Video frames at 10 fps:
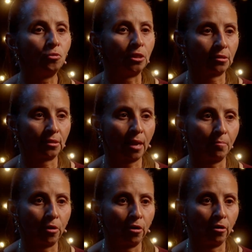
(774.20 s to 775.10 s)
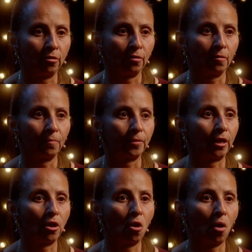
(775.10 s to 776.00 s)
to December,
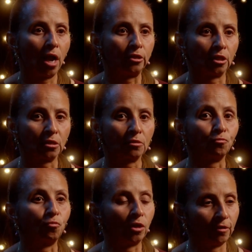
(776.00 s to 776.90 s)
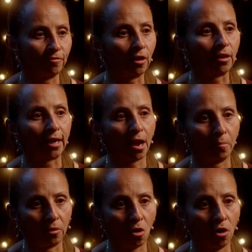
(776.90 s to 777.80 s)
I just really felt like
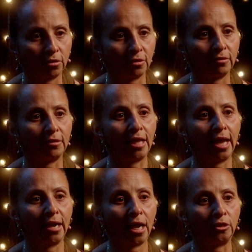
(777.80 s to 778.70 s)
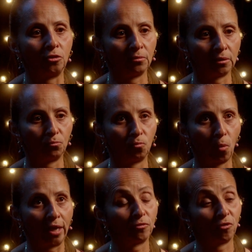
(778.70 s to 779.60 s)
I belonged. Then I
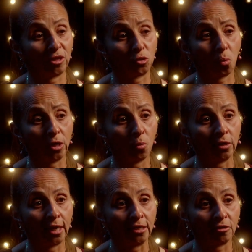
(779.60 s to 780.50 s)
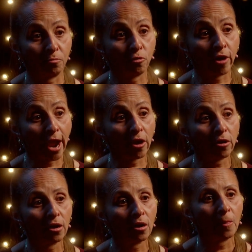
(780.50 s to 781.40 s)
went for the 21 days of
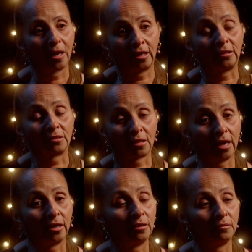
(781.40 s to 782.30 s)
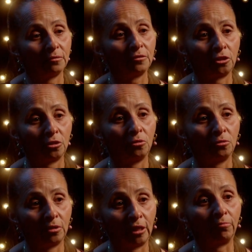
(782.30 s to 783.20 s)
prayer. I decided to